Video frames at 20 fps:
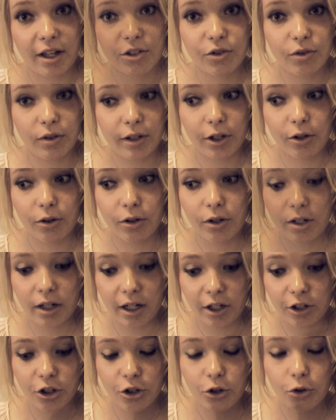that's really good.
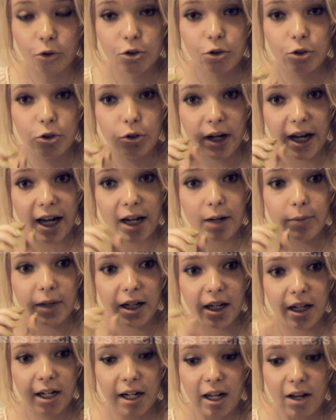And you can also do
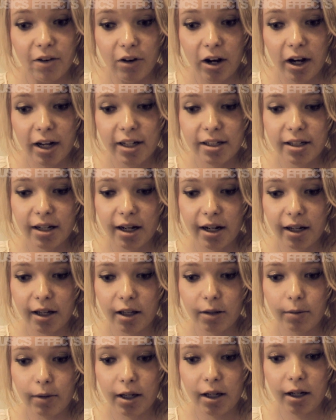animate and have high static
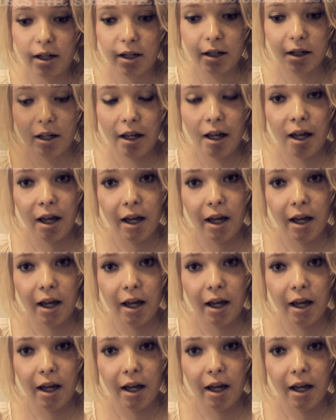at the beginning